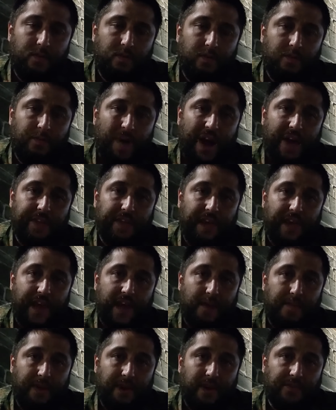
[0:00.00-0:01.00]
by the
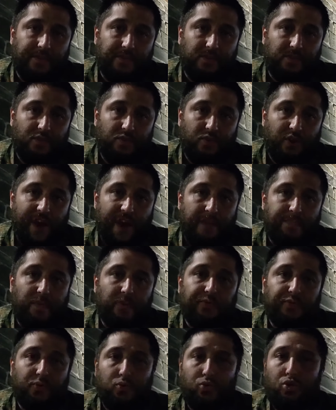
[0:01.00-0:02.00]
enemies who were able
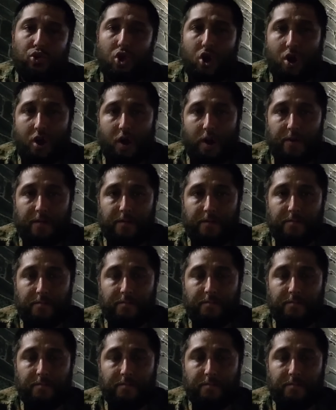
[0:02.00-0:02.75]
to learn